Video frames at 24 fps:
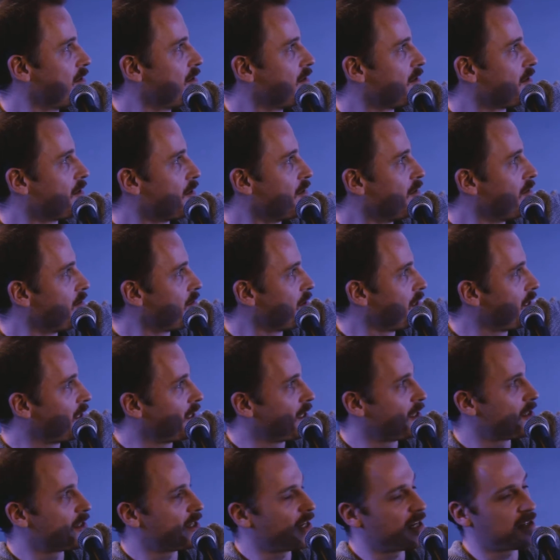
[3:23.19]
So hopefully
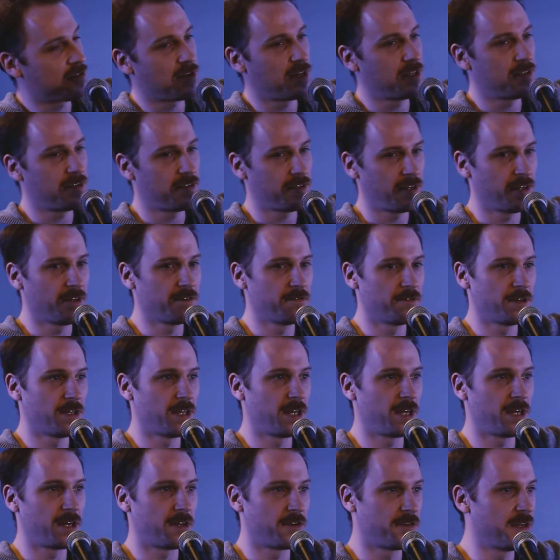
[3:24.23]
this, I try to think of it
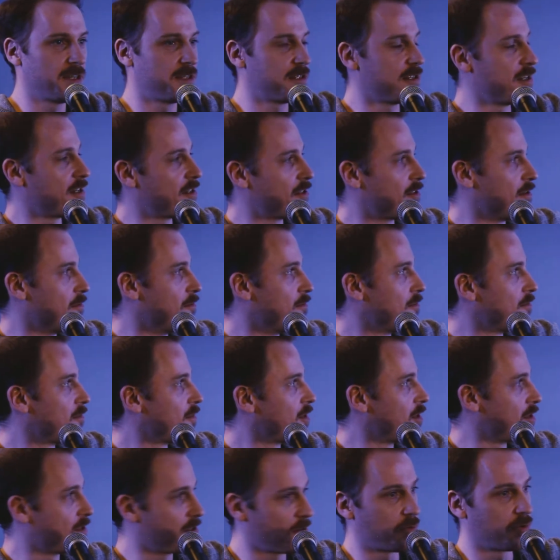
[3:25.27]
like a grid system,
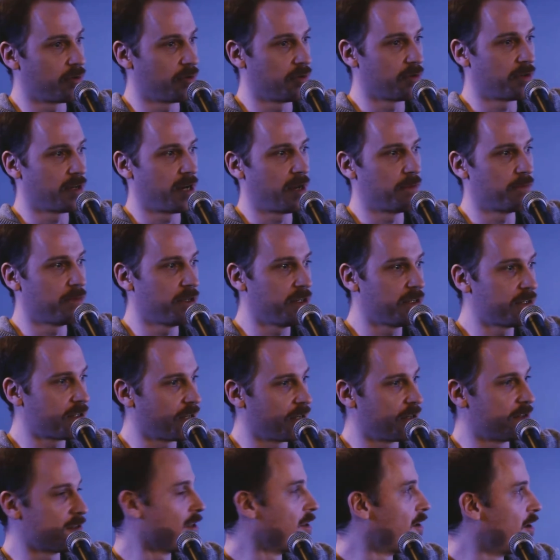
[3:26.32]
because I program these
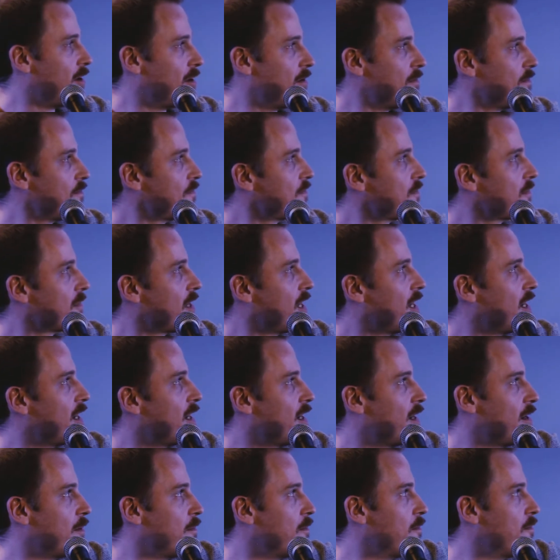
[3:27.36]
things a lot
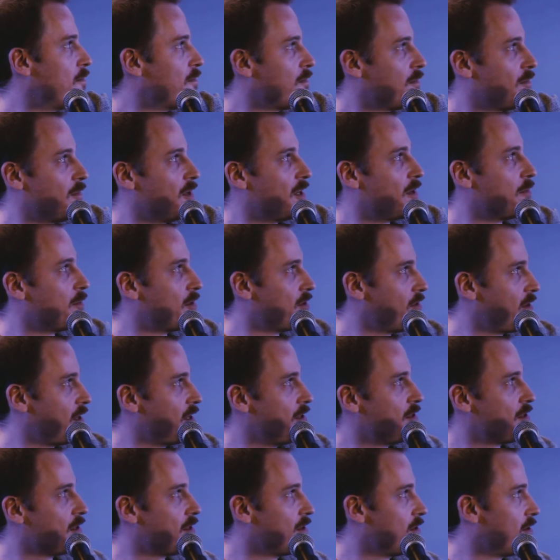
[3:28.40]
when I'm
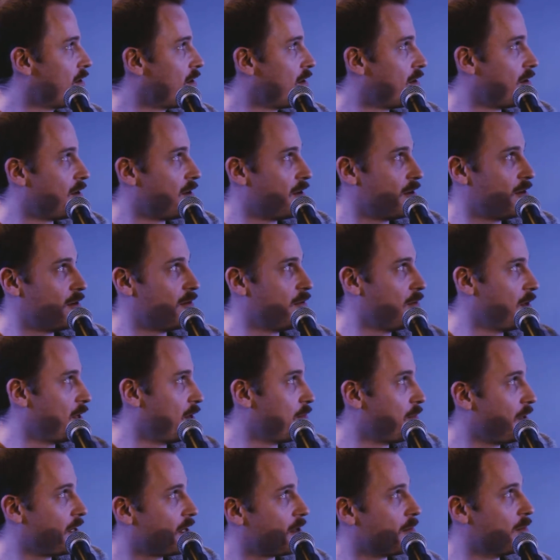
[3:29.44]
arranging or when
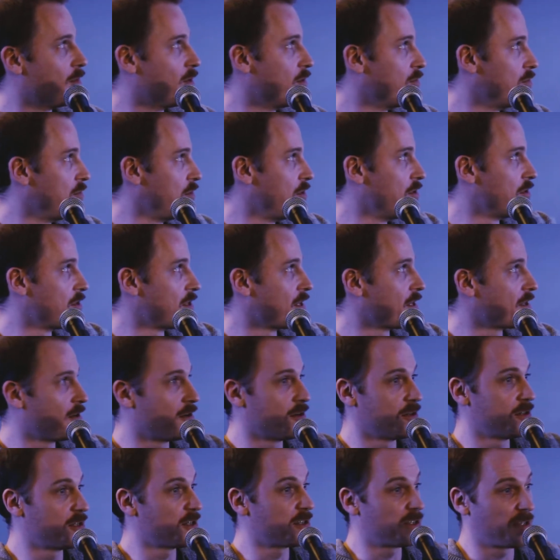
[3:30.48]
I'm making my own music
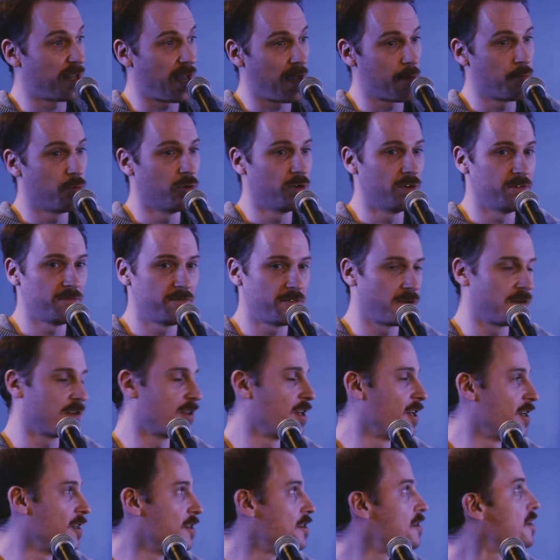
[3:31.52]
or just demoing for
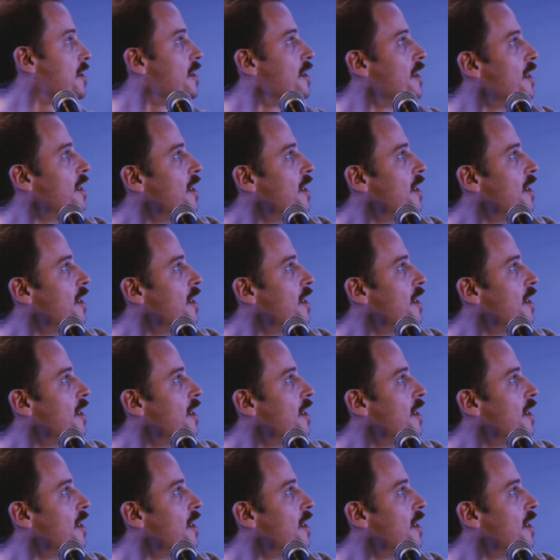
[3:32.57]
things.